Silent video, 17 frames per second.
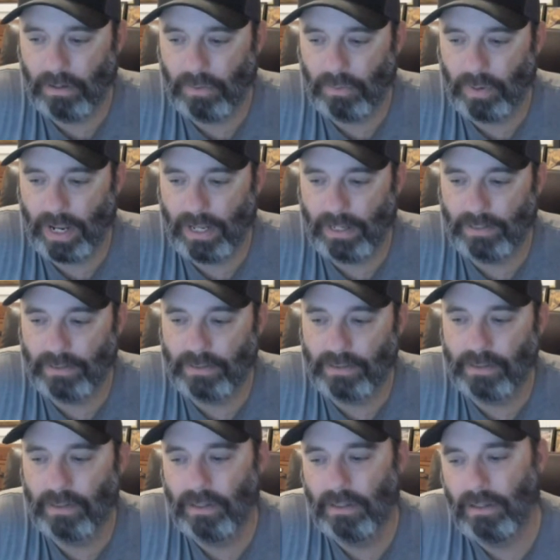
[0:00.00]

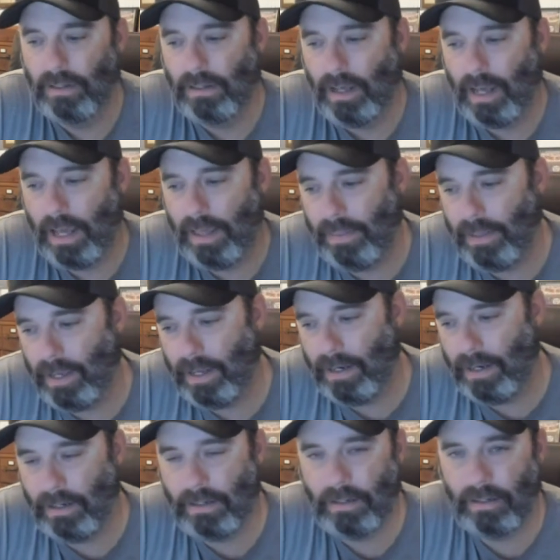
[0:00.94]
Reds, and
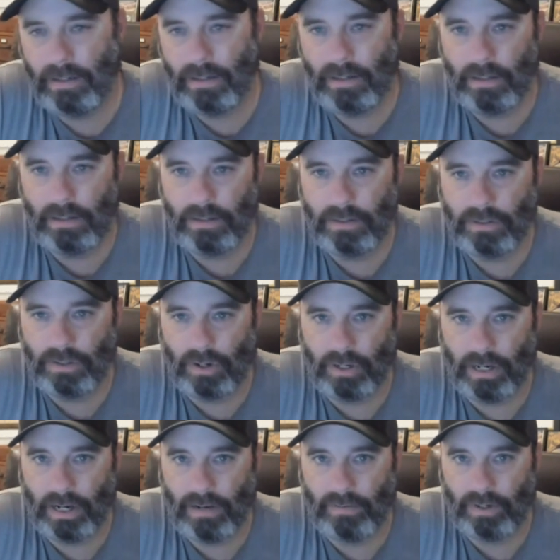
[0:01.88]
then
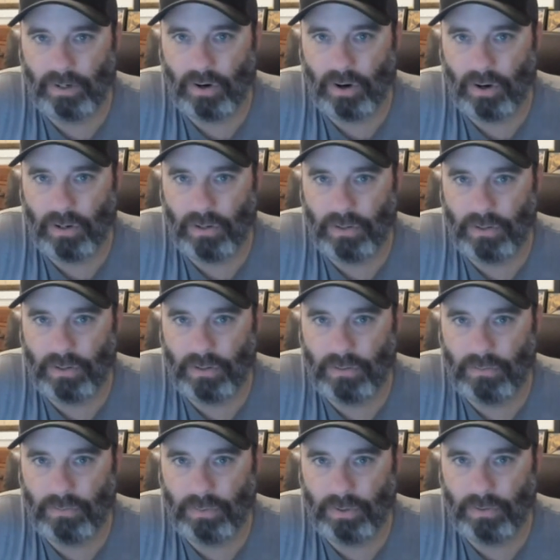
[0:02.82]
started having
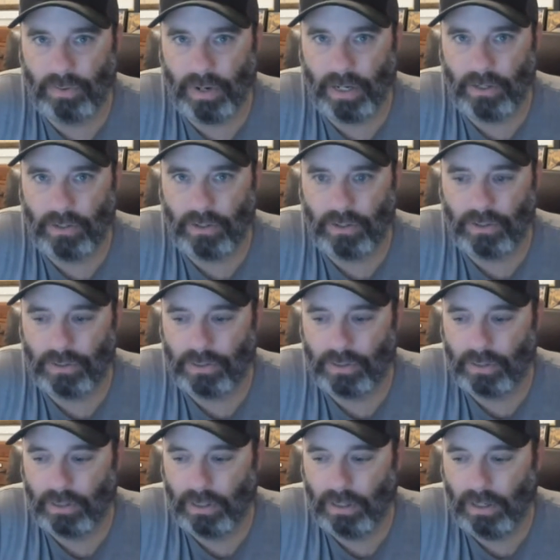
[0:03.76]
cards with the Rangers.
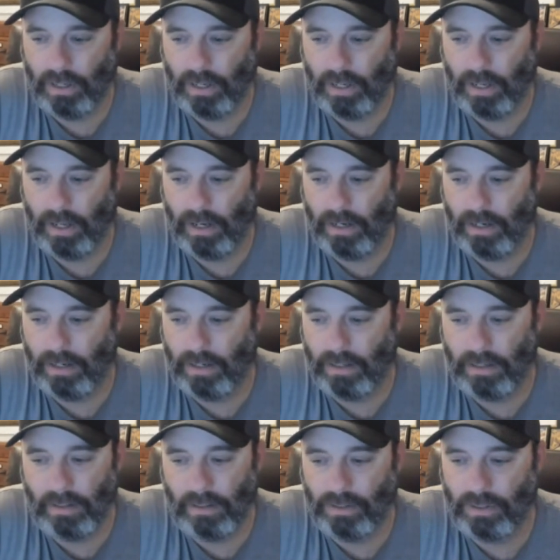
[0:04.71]
And
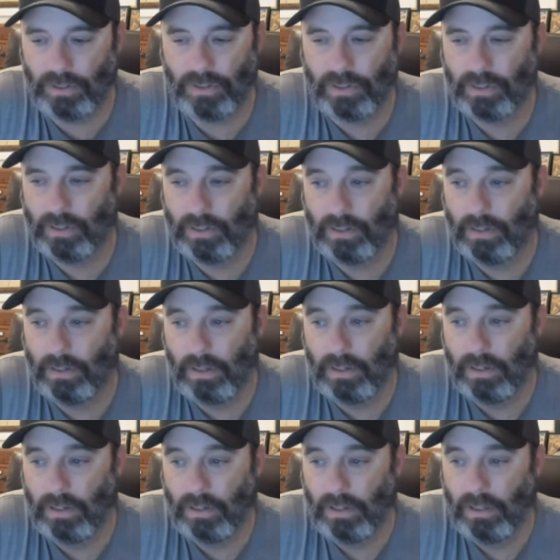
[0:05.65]
just,
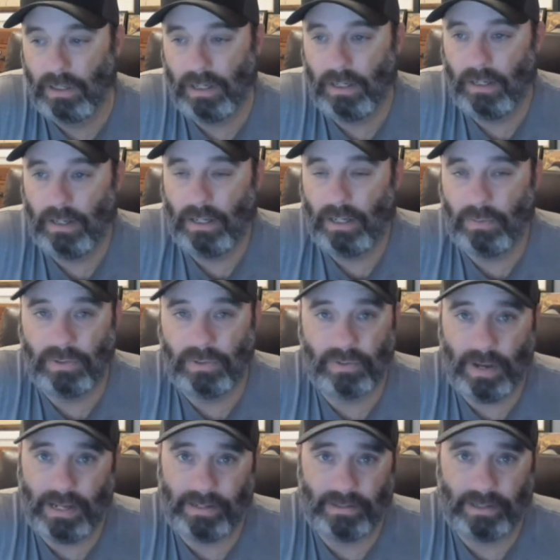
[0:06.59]
he was
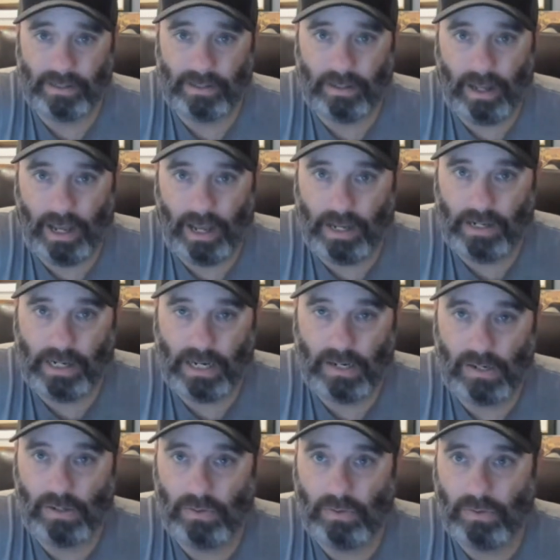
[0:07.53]
amazing. And
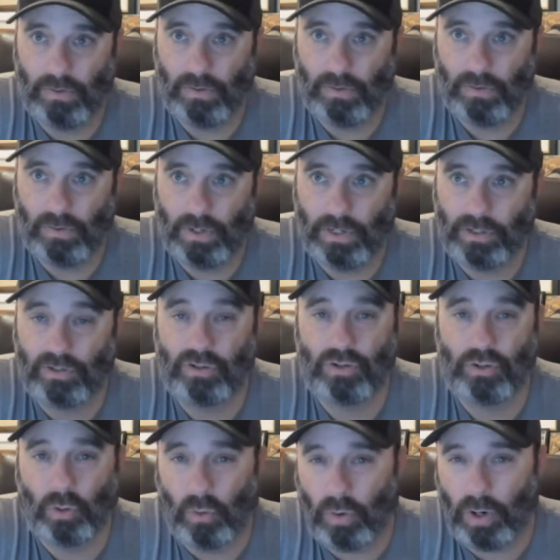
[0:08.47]
his
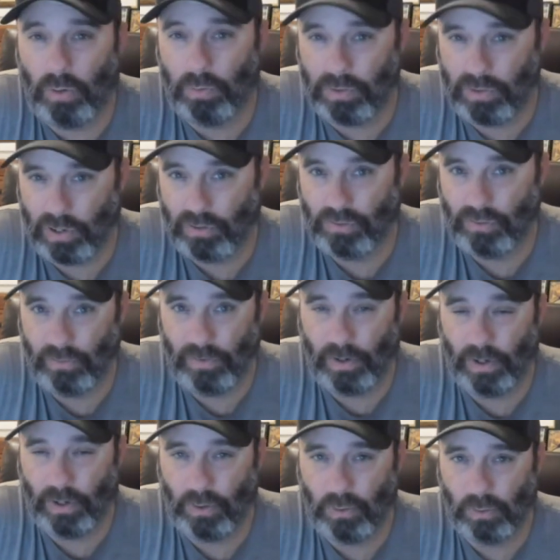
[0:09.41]
story was also
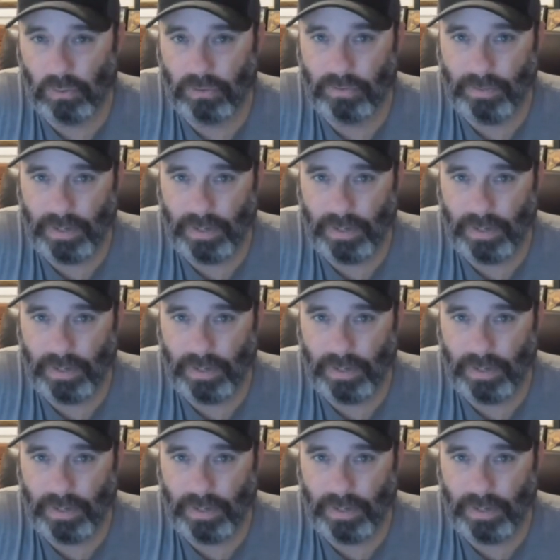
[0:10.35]
very cool to